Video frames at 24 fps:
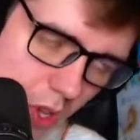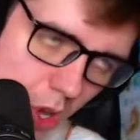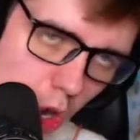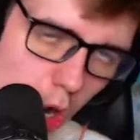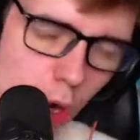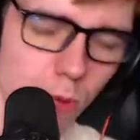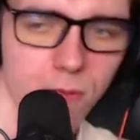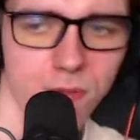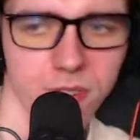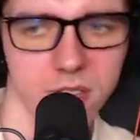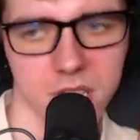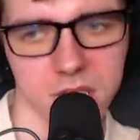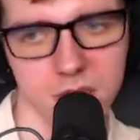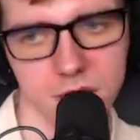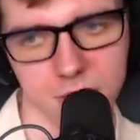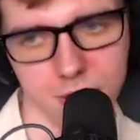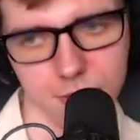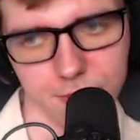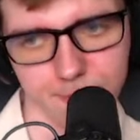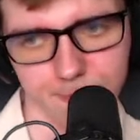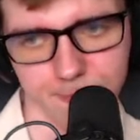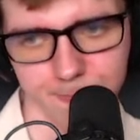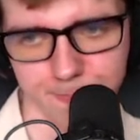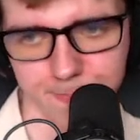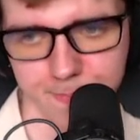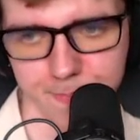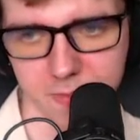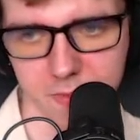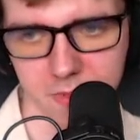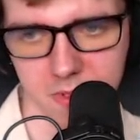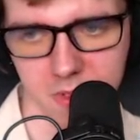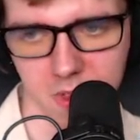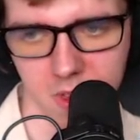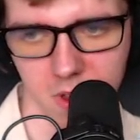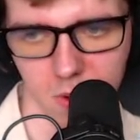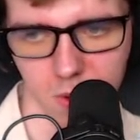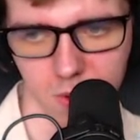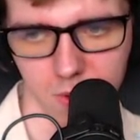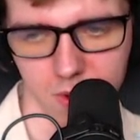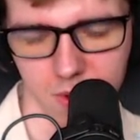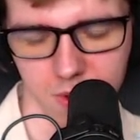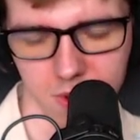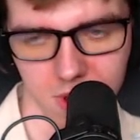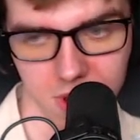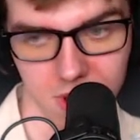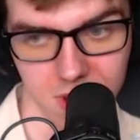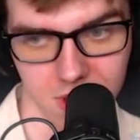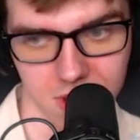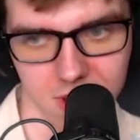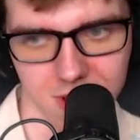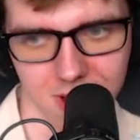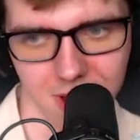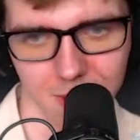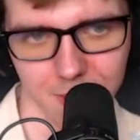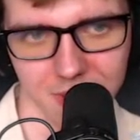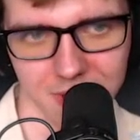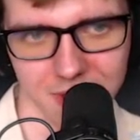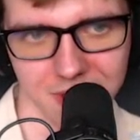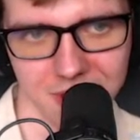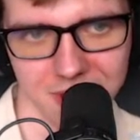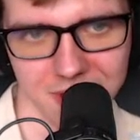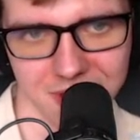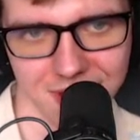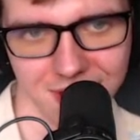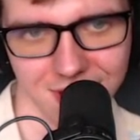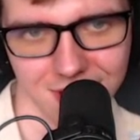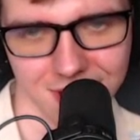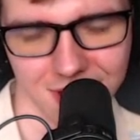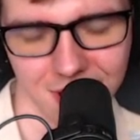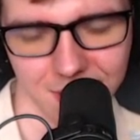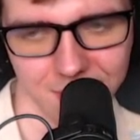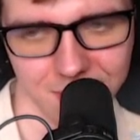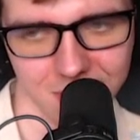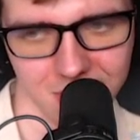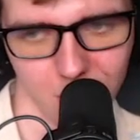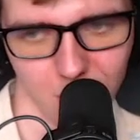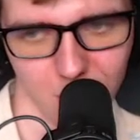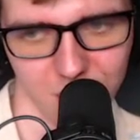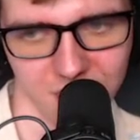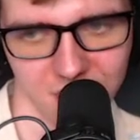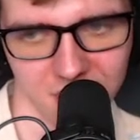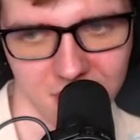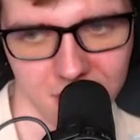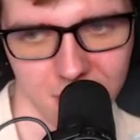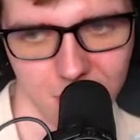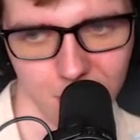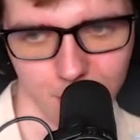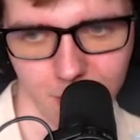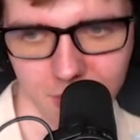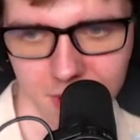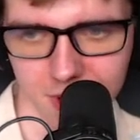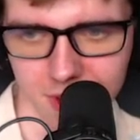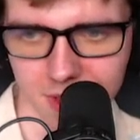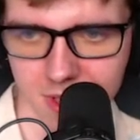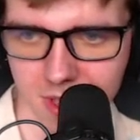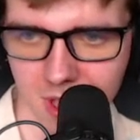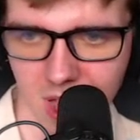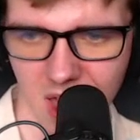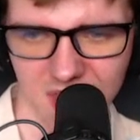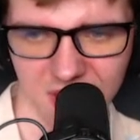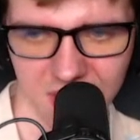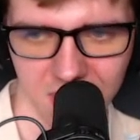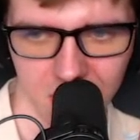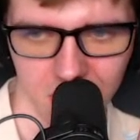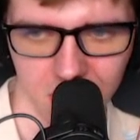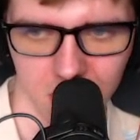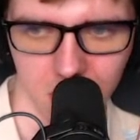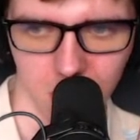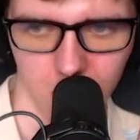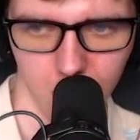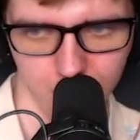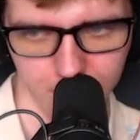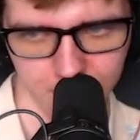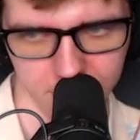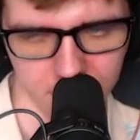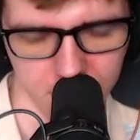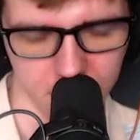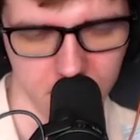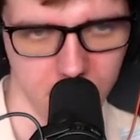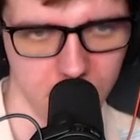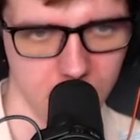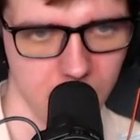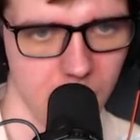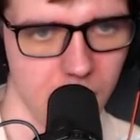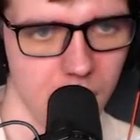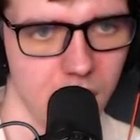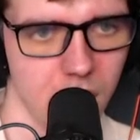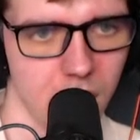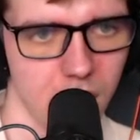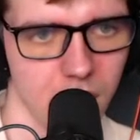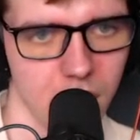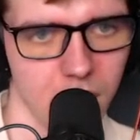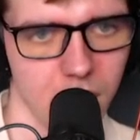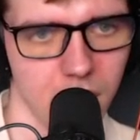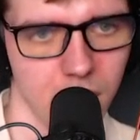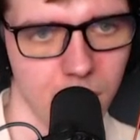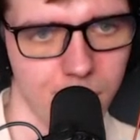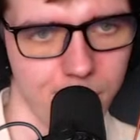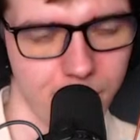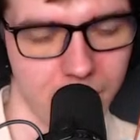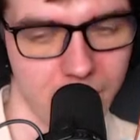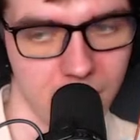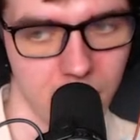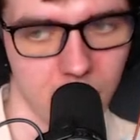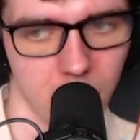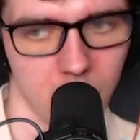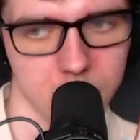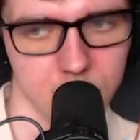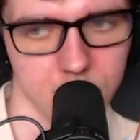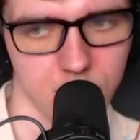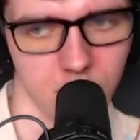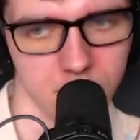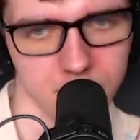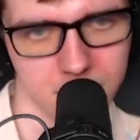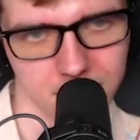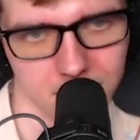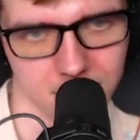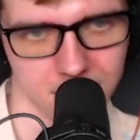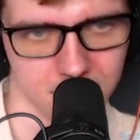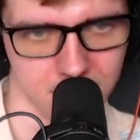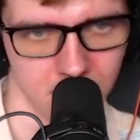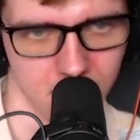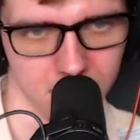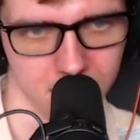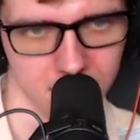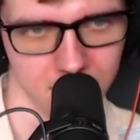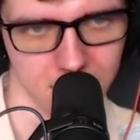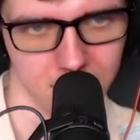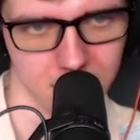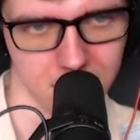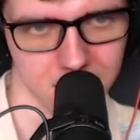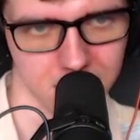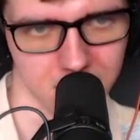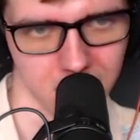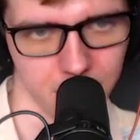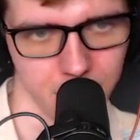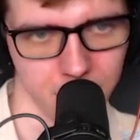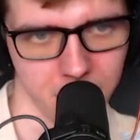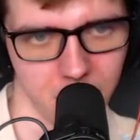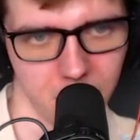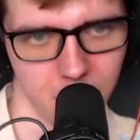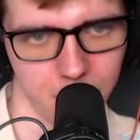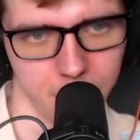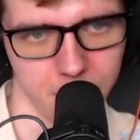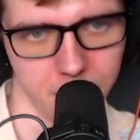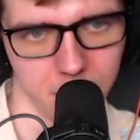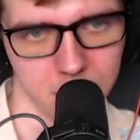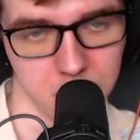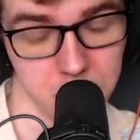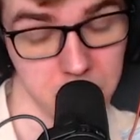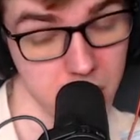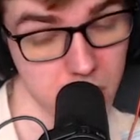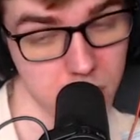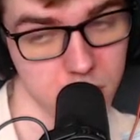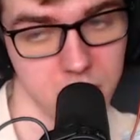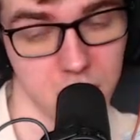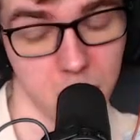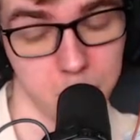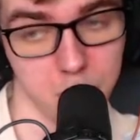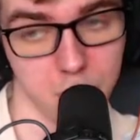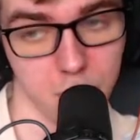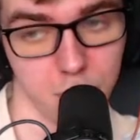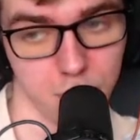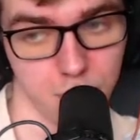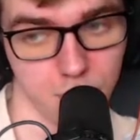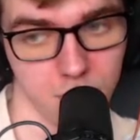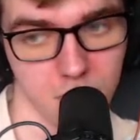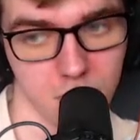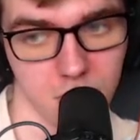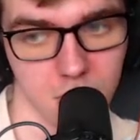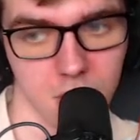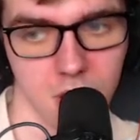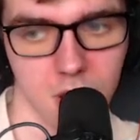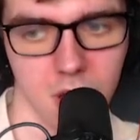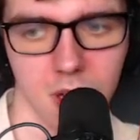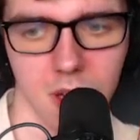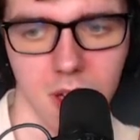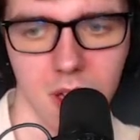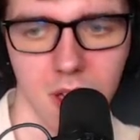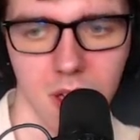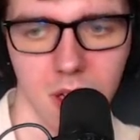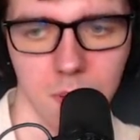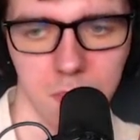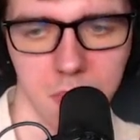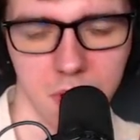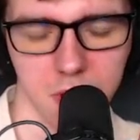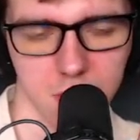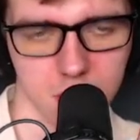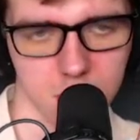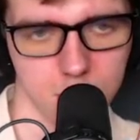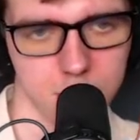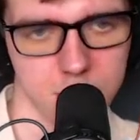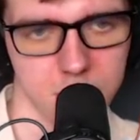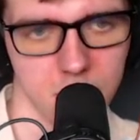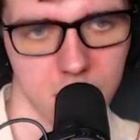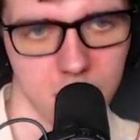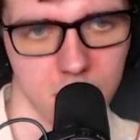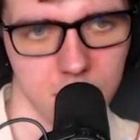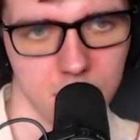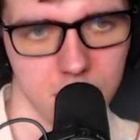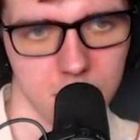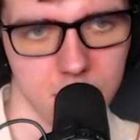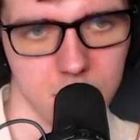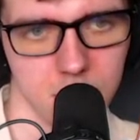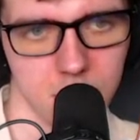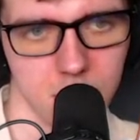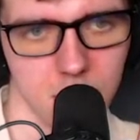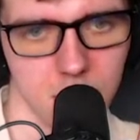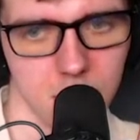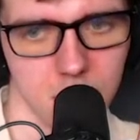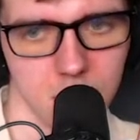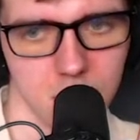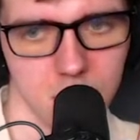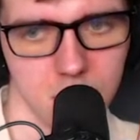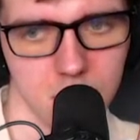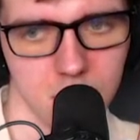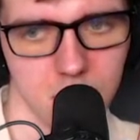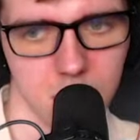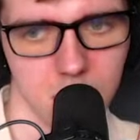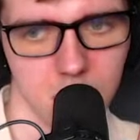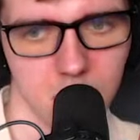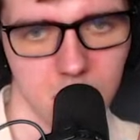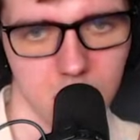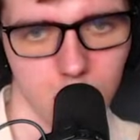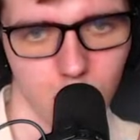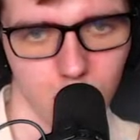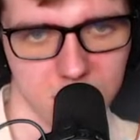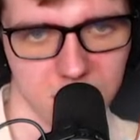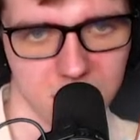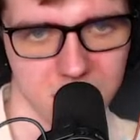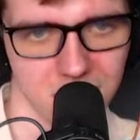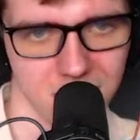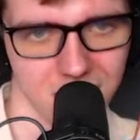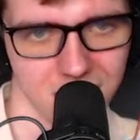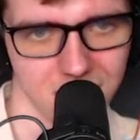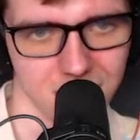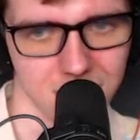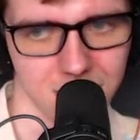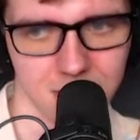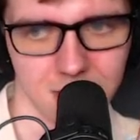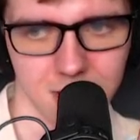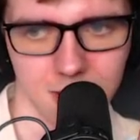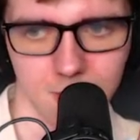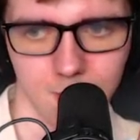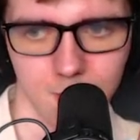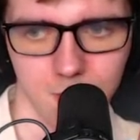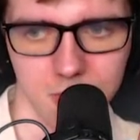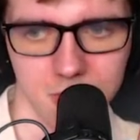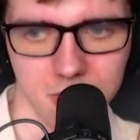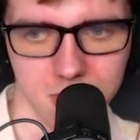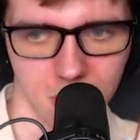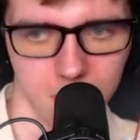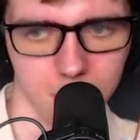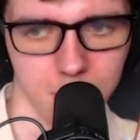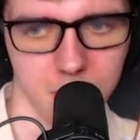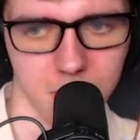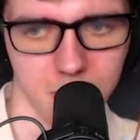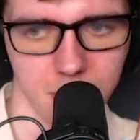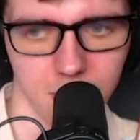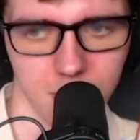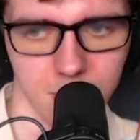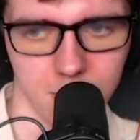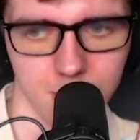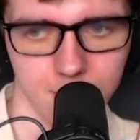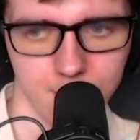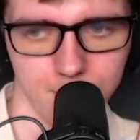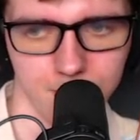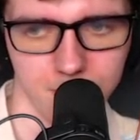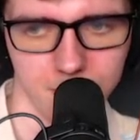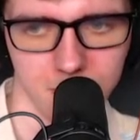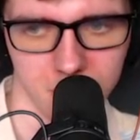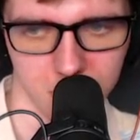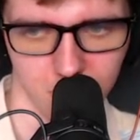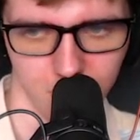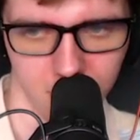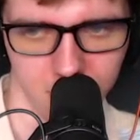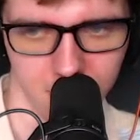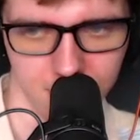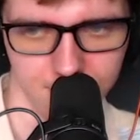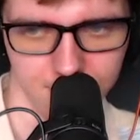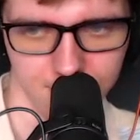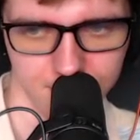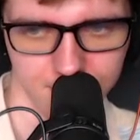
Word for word: hopefully soon. This is going to be this year, definitely, within 2 months, I think, hopefully. My Antarctica doc is going to be up on Geno Samuel 3, my YouTube channel, which is linked down below as well.